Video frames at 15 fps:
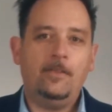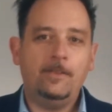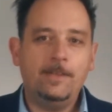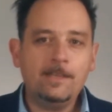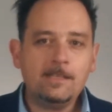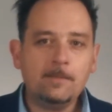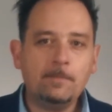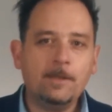The
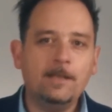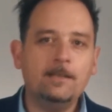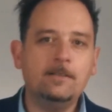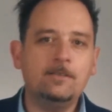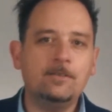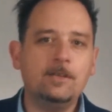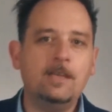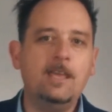
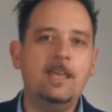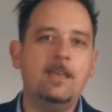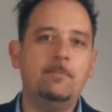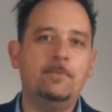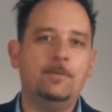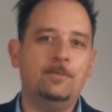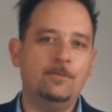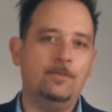discipline to
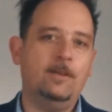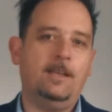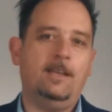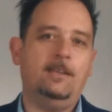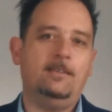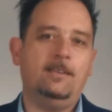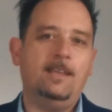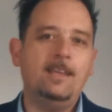keep
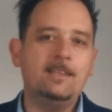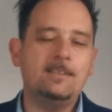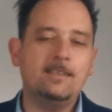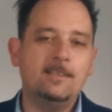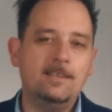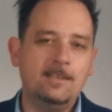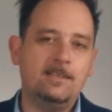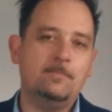doing it
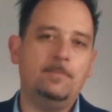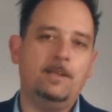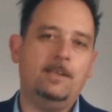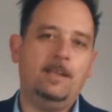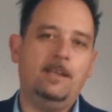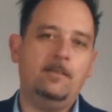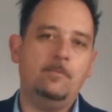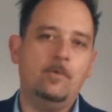isn't
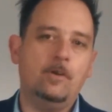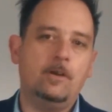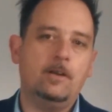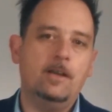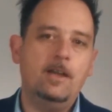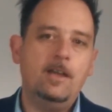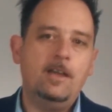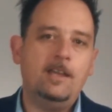discipline anymore,
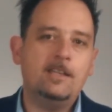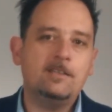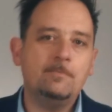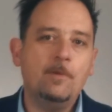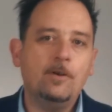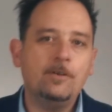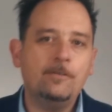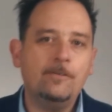
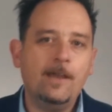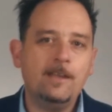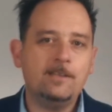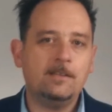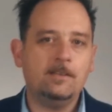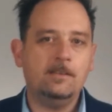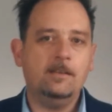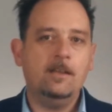it's
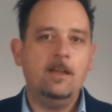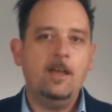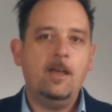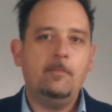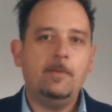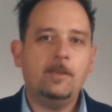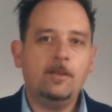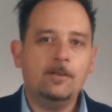motivation
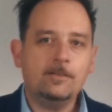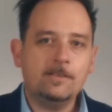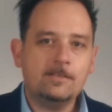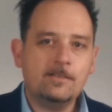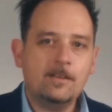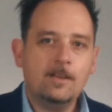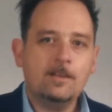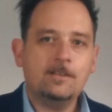because
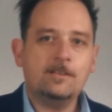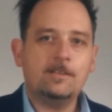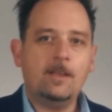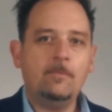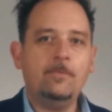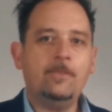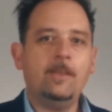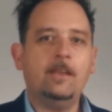it's
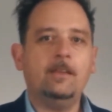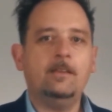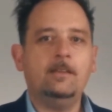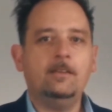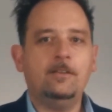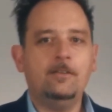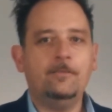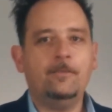something
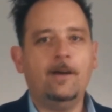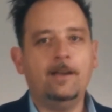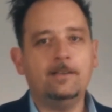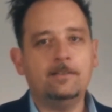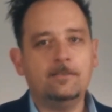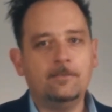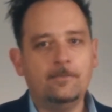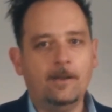you
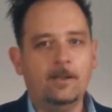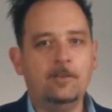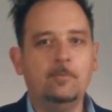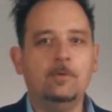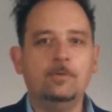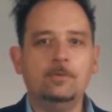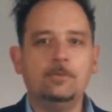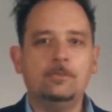find
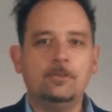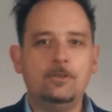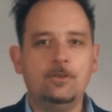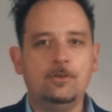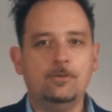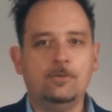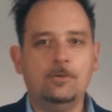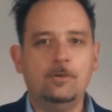valuable to
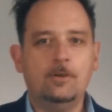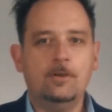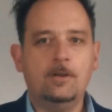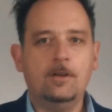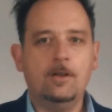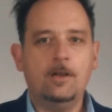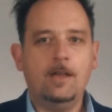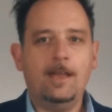do.
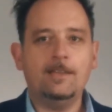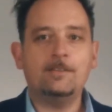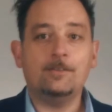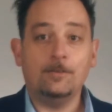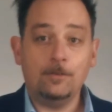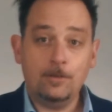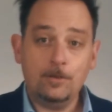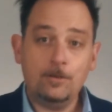And
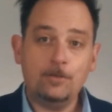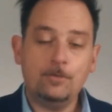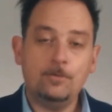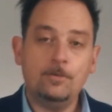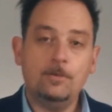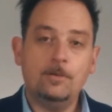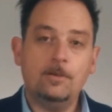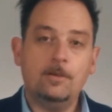so you do.
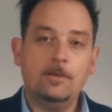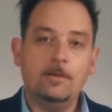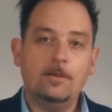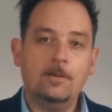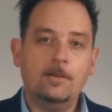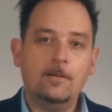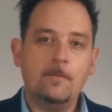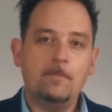
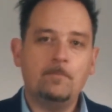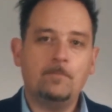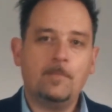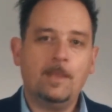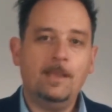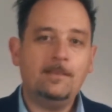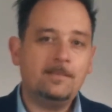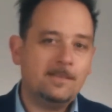
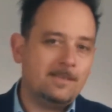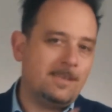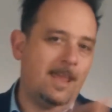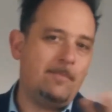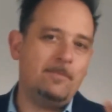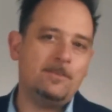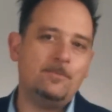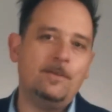It's the
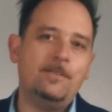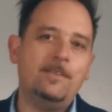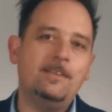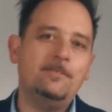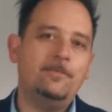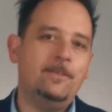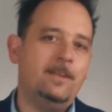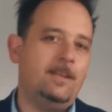same as with
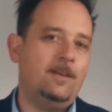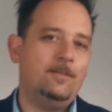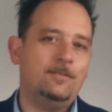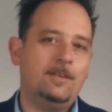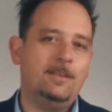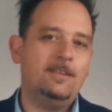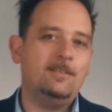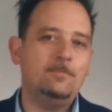these
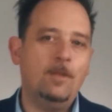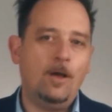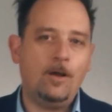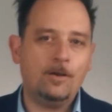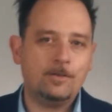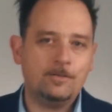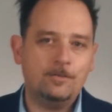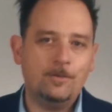videos and these
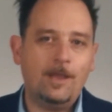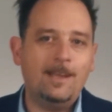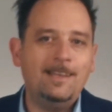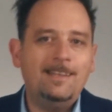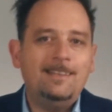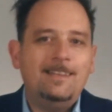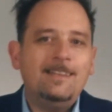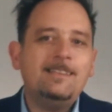blogs. Do I
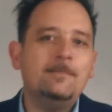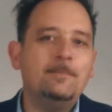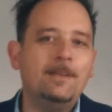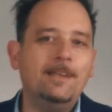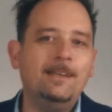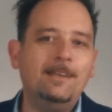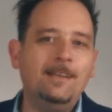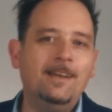need
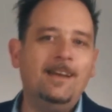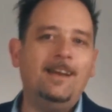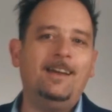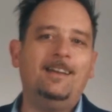discipline?